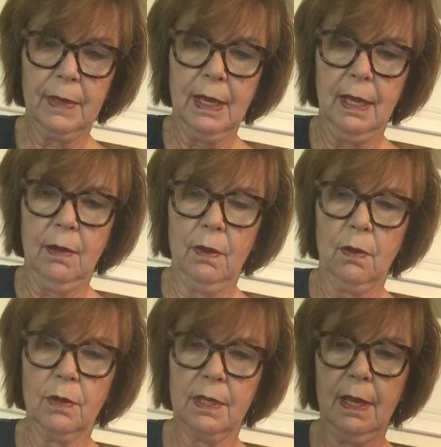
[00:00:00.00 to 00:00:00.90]

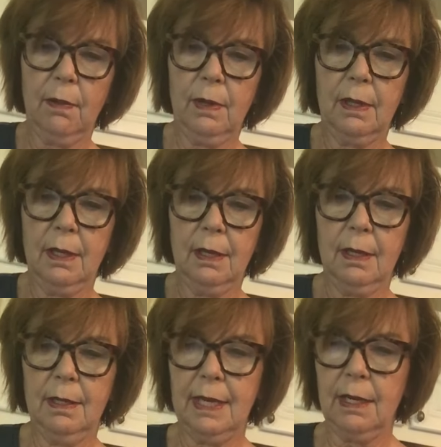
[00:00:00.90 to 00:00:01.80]
Of course, not with the
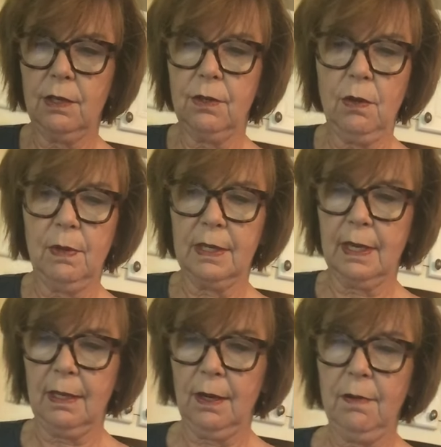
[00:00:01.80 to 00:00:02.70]
Danish dough
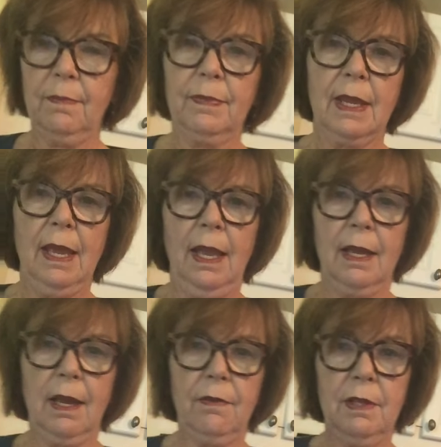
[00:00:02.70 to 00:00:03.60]
whisk in there.
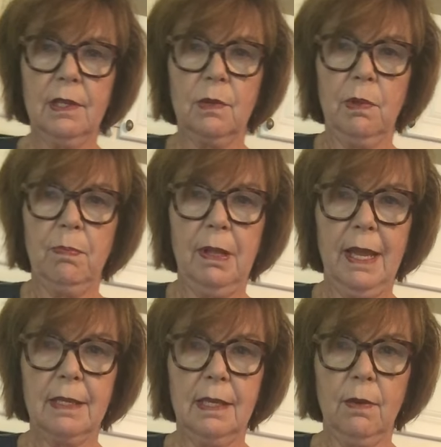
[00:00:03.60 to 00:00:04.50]
Cover this with
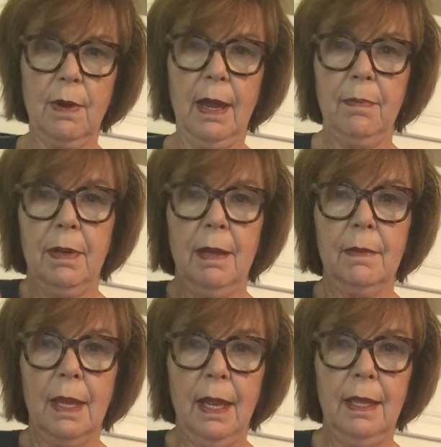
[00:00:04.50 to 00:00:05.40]
plastic wrap,
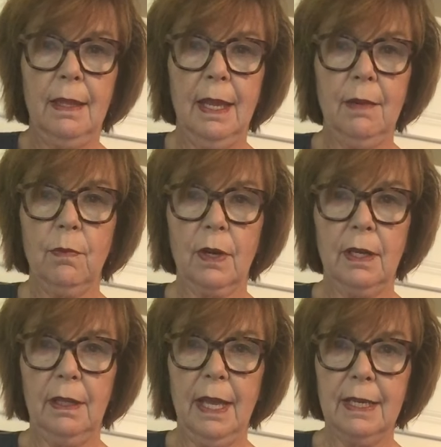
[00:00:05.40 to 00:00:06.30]
and then we're
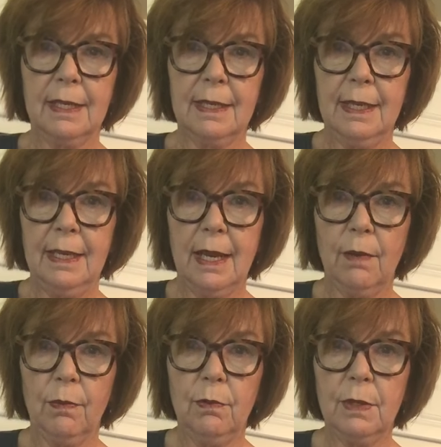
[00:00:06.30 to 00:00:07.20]
gonna let it sit
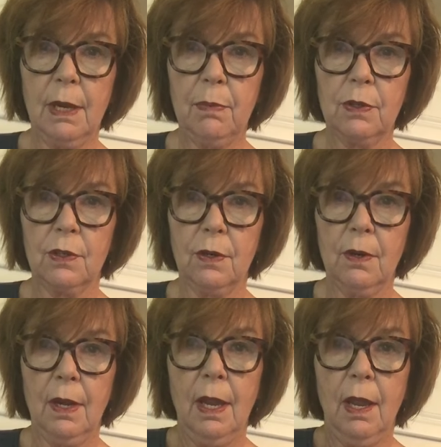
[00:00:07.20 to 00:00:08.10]
at room
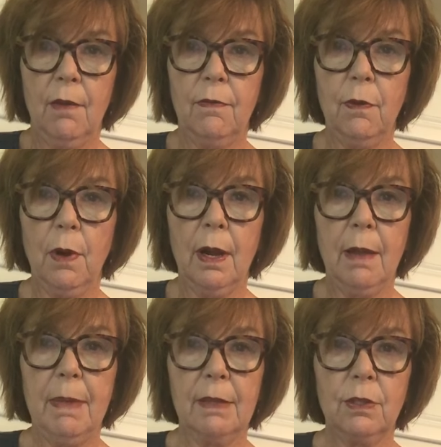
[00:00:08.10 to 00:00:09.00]
temperature for
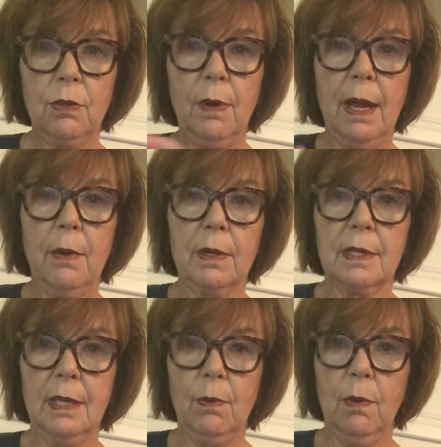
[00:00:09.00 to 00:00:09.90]
about 2
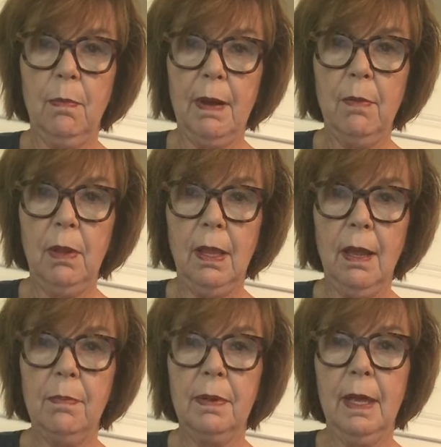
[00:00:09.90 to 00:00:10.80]
hours, and it will bubble
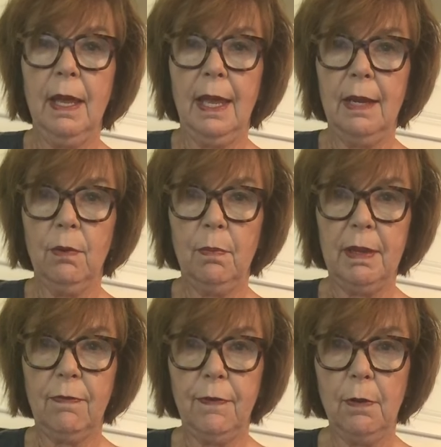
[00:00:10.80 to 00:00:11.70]
up and it will
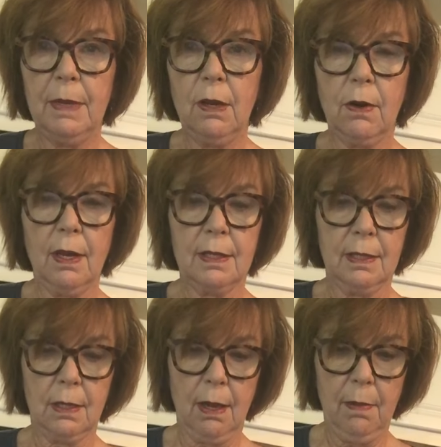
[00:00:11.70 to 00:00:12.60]
be foamy across
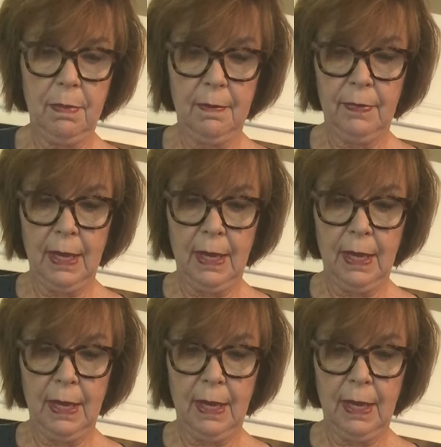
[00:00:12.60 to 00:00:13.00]
the top.